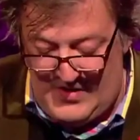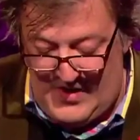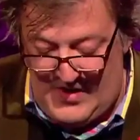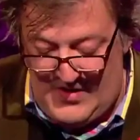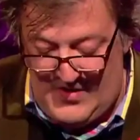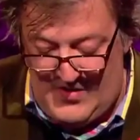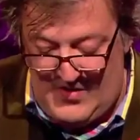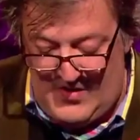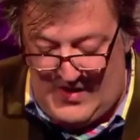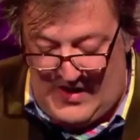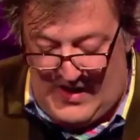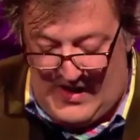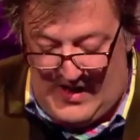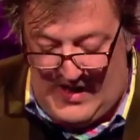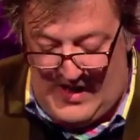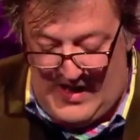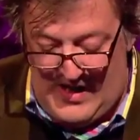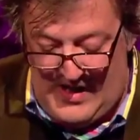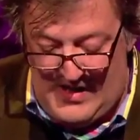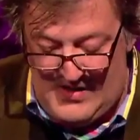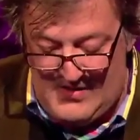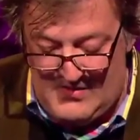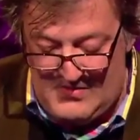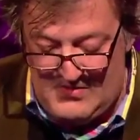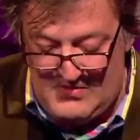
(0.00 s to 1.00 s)
know
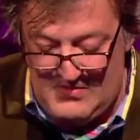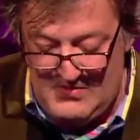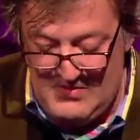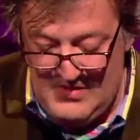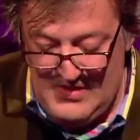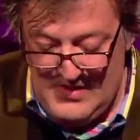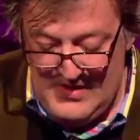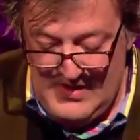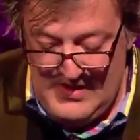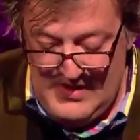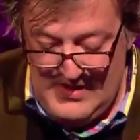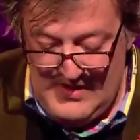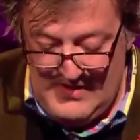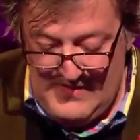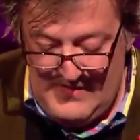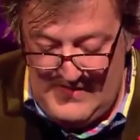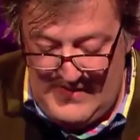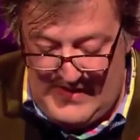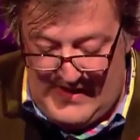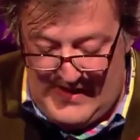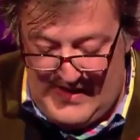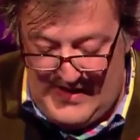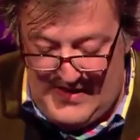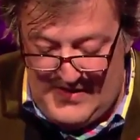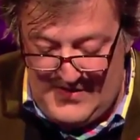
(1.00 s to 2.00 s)
how
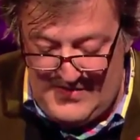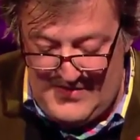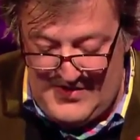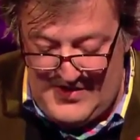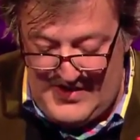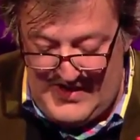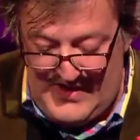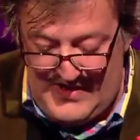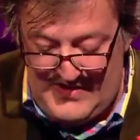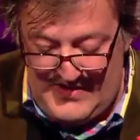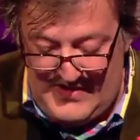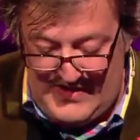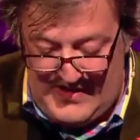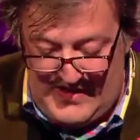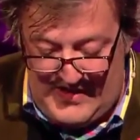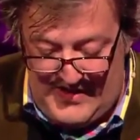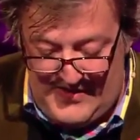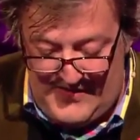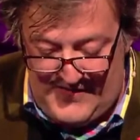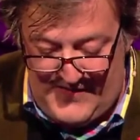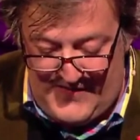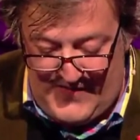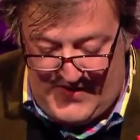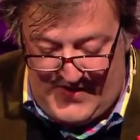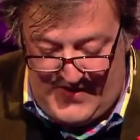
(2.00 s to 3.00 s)
technically
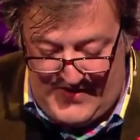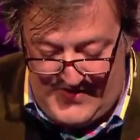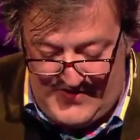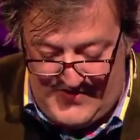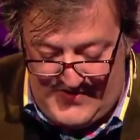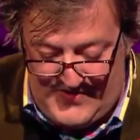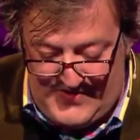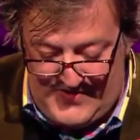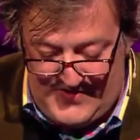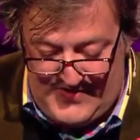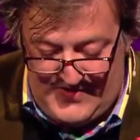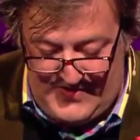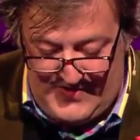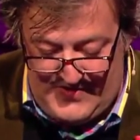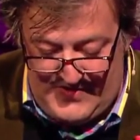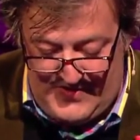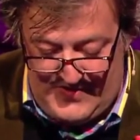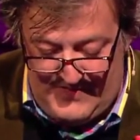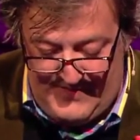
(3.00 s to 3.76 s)
advanced